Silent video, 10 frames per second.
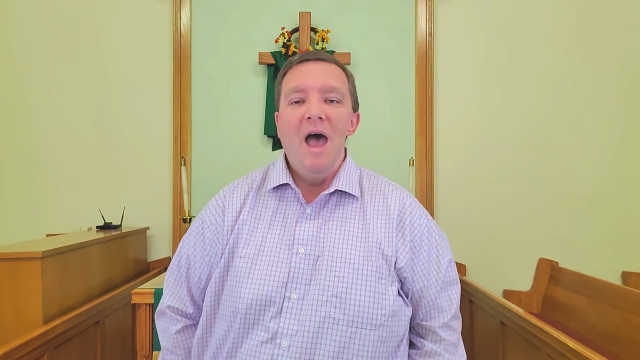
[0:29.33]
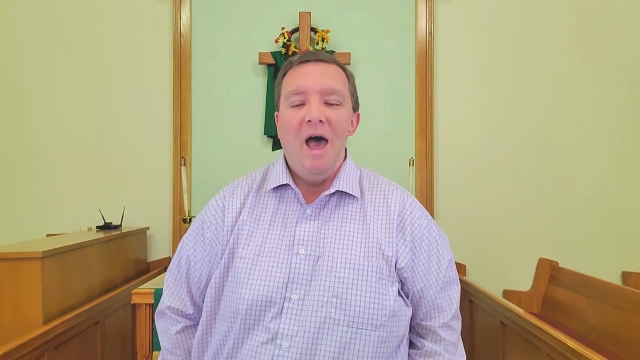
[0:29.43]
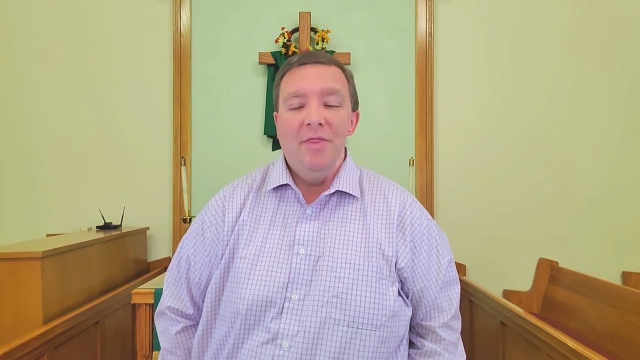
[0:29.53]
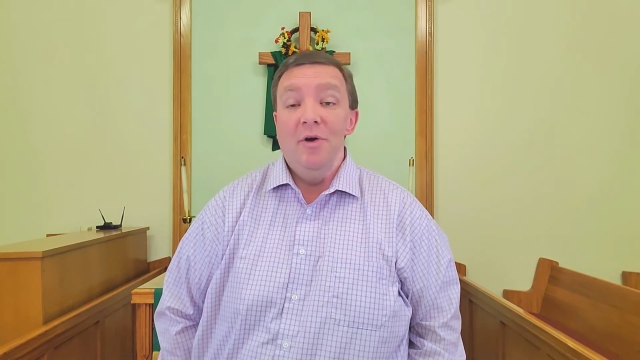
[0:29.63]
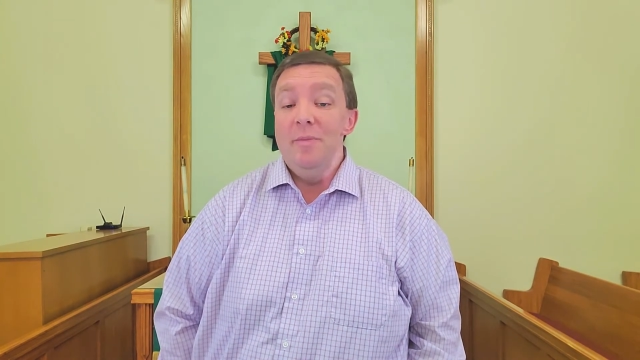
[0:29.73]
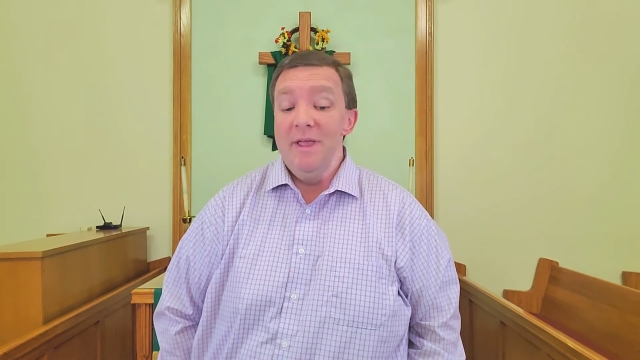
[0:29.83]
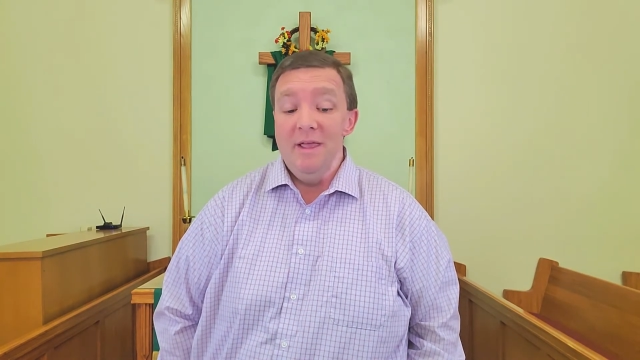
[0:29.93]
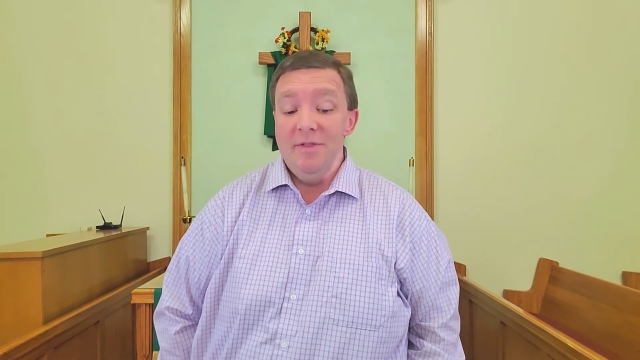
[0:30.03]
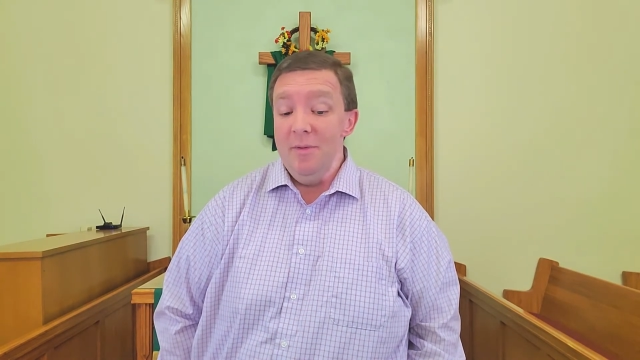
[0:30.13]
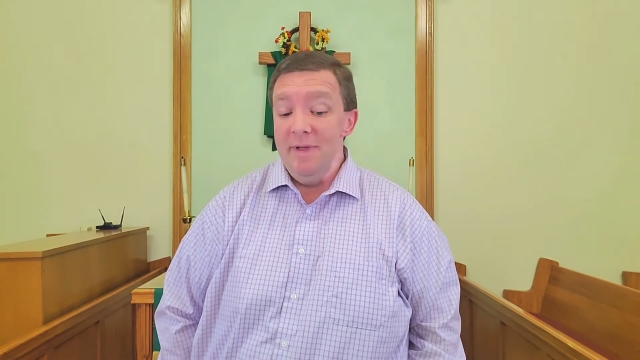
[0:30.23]
Uh, they'll
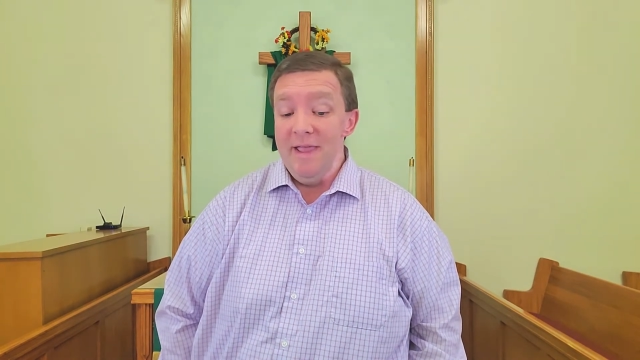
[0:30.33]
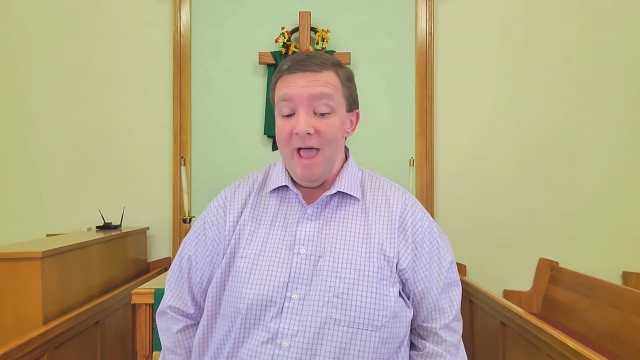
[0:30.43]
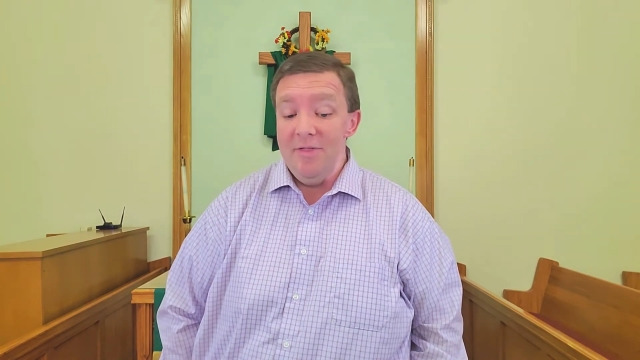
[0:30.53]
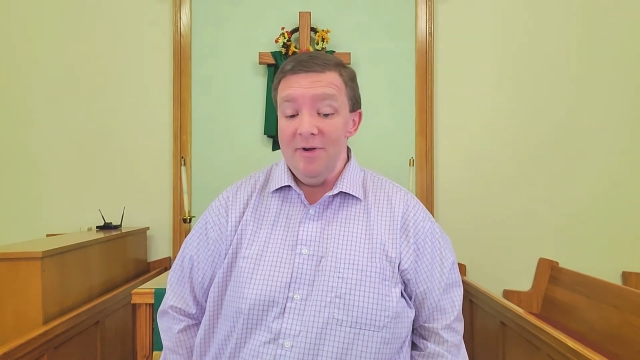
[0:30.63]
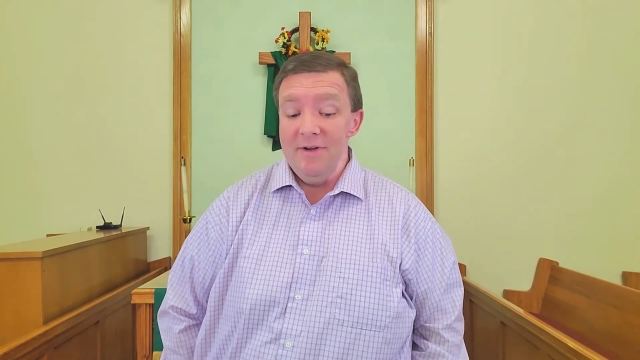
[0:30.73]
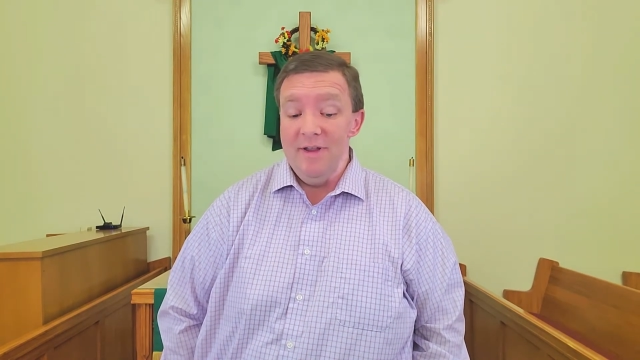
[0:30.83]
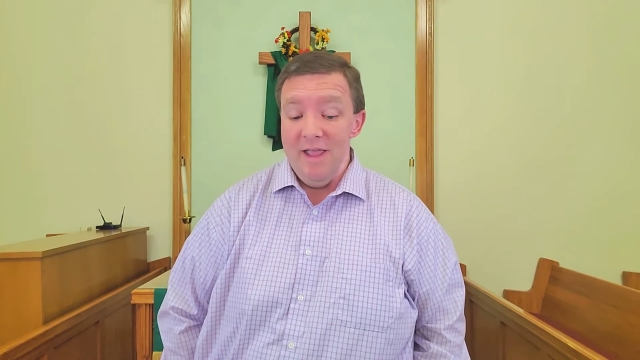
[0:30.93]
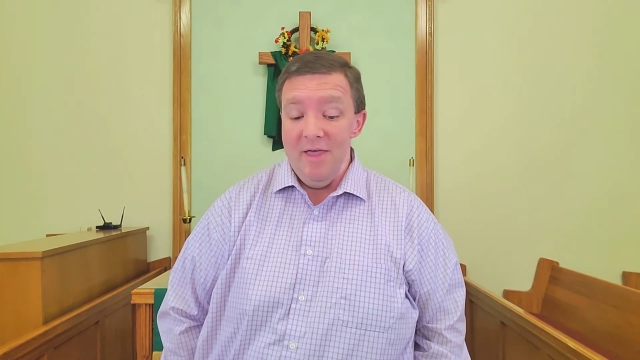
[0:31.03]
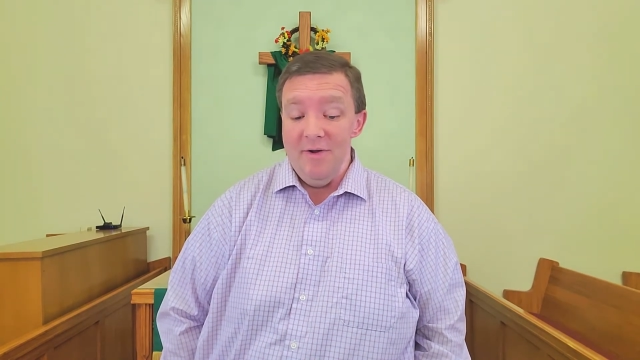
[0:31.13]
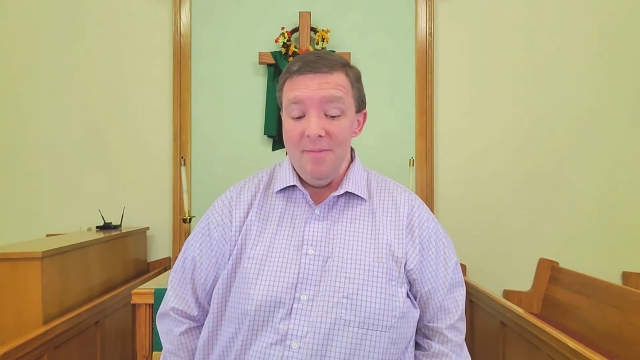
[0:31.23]
be they'll be gathering
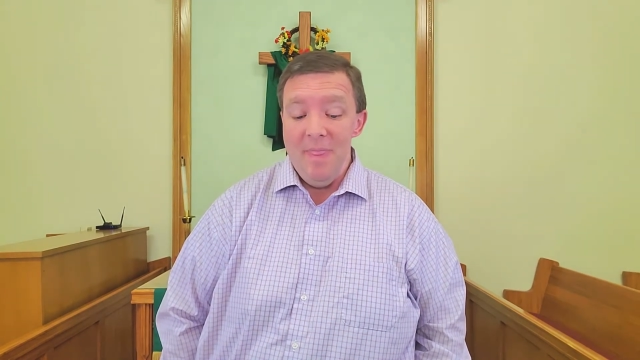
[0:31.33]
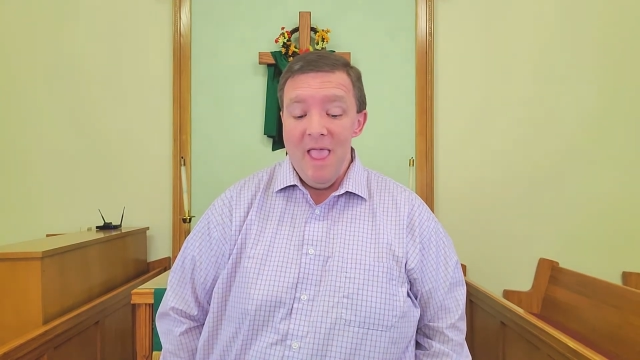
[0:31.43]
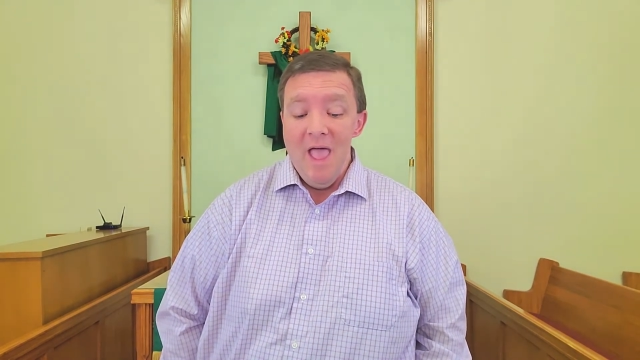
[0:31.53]
together.